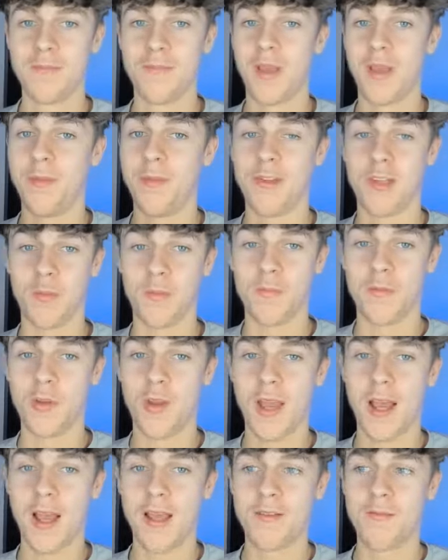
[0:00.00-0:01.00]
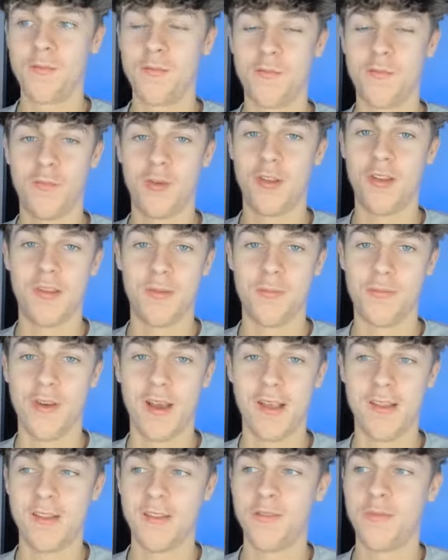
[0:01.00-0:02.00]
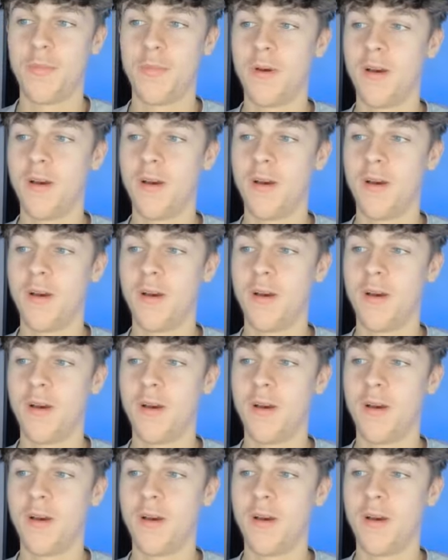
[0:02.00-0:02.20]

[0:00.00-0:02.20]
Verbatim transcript: Maybe some of you can, which is impressive,